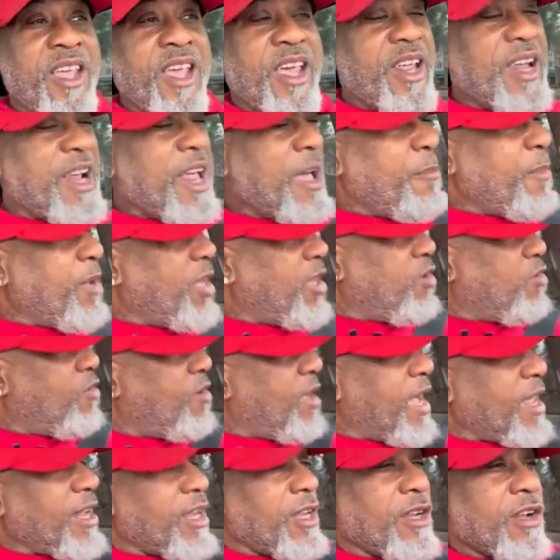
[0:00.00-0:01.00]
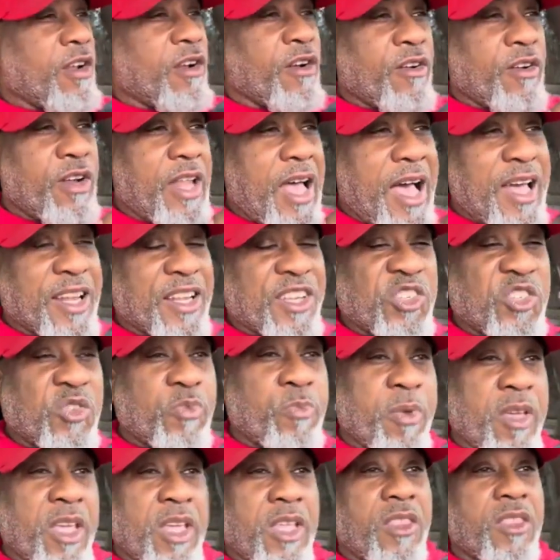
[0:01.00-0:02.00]
And I mean, you got to learn how to
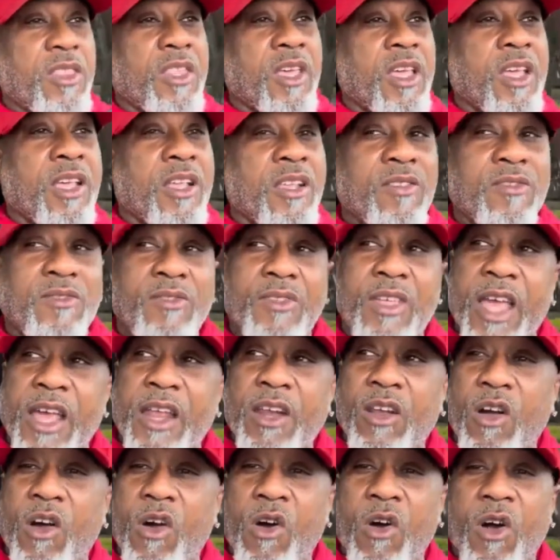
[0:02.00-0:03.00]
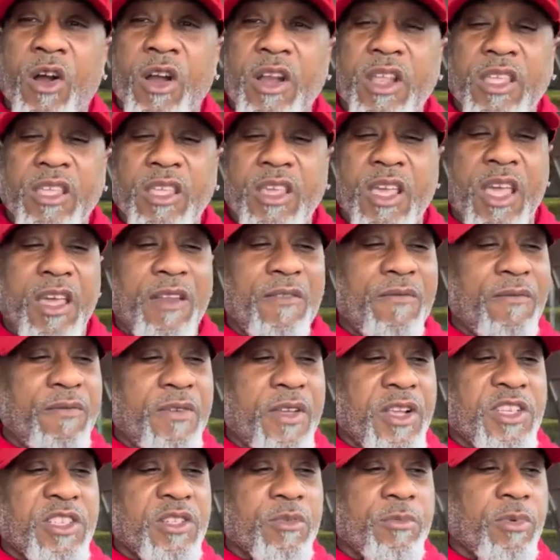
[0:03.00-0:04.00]
speak things that aren't yet
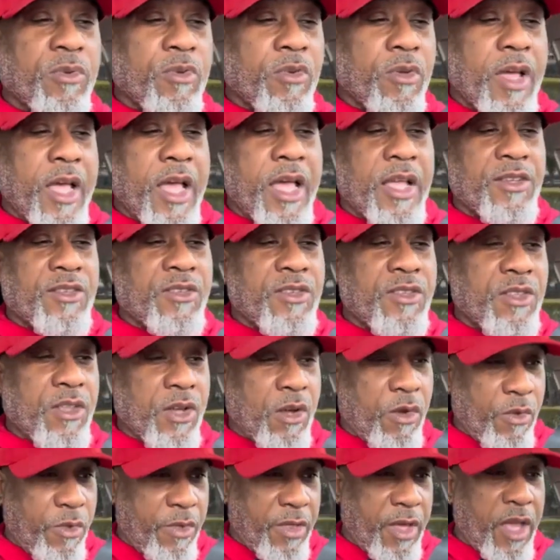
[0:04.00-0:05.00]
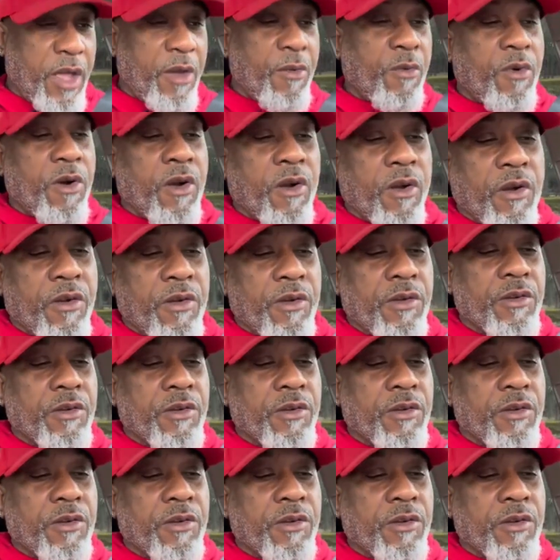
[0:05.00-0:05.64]
visible as though they were.